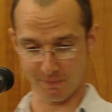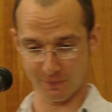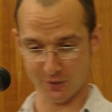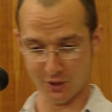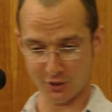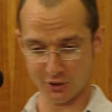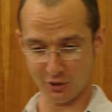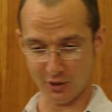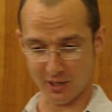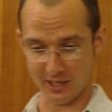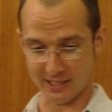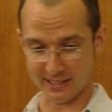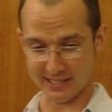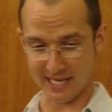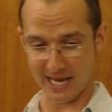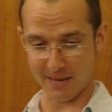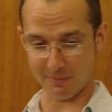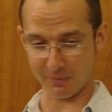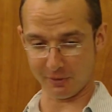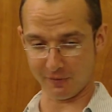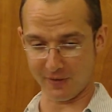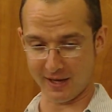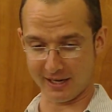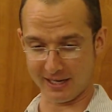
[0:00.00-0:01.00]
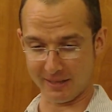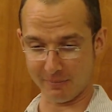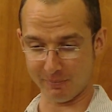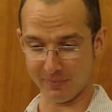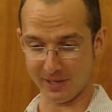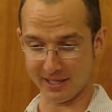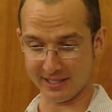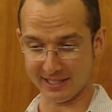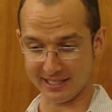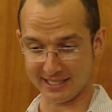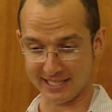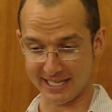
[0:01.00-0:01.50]
Just so an example of how to
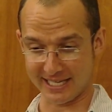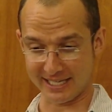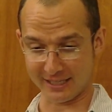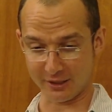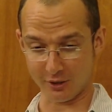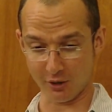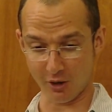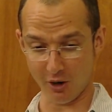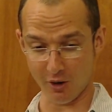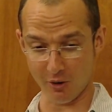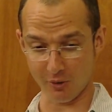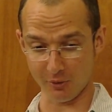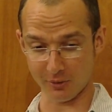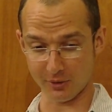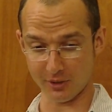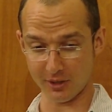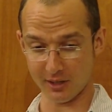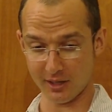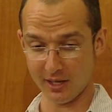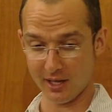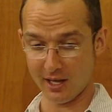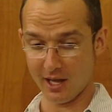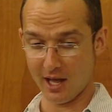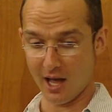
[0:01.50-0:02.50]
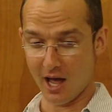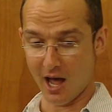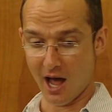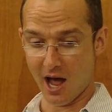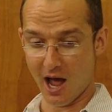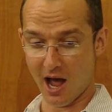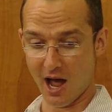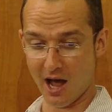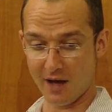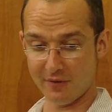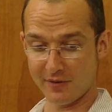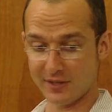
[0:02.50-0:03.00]
implement it in code,
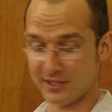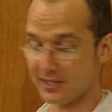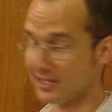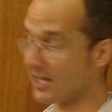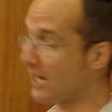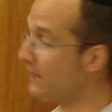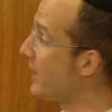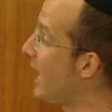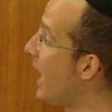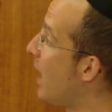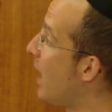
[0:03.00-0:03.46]
This is kind of a